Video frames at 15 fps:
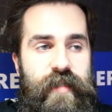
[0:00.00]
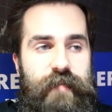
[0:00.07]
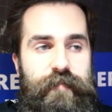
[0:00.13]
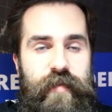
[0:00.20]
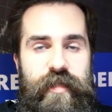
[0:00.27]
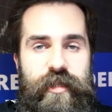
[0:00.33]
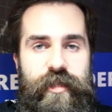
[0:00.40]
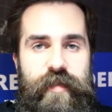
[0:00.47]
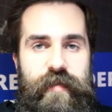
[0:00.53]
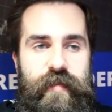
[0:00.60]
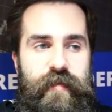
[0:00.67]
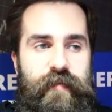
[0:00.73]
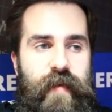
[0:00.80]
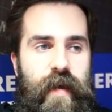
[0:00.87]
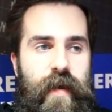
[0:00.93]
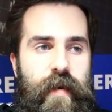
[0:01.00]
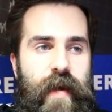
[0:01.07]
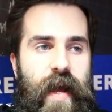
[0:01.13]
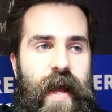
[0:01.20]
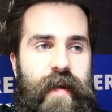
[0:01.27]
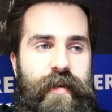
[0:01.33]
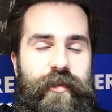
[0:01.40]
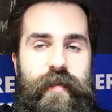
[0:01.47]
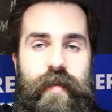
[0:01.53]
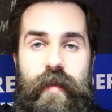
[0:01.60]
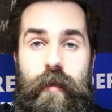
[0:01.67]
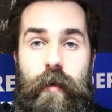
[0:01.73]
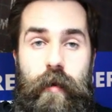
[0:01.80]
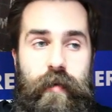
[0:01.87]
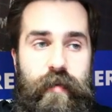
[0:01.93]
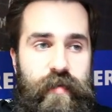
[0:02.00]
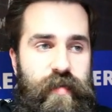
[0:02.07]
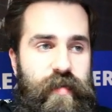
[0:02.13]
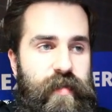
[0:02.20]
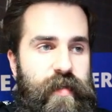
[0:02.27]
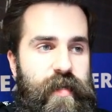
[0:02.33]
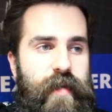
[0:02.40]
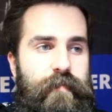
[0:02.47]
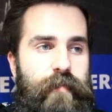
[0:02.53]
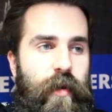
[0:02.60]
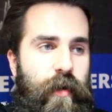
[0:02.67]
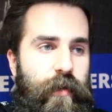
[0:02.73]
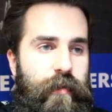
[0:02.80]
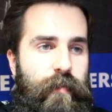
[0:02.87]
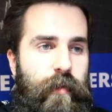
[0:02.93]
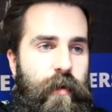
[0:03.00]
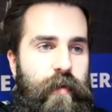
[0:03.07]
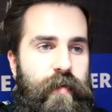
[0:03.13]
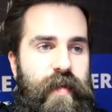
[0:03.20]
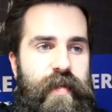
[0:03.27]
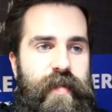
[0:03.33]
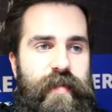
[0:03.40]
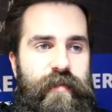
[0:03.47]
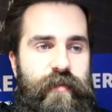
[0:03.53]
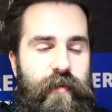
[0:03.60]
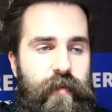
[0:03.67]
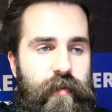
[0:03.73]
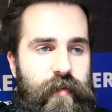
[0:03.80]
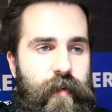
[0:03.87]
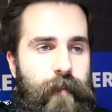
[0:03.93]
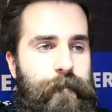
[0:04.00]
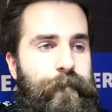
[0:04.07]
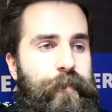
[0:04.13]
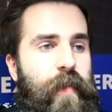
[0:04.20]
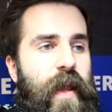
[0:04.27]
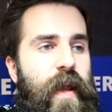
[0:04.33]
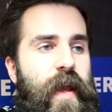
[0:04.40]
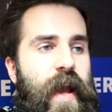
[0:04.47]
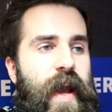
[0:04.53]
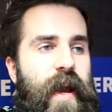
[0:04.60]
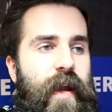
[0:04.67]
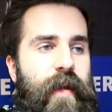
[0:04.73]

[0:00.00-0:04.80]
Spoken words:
positions were actually longs. He bought more than he sold, and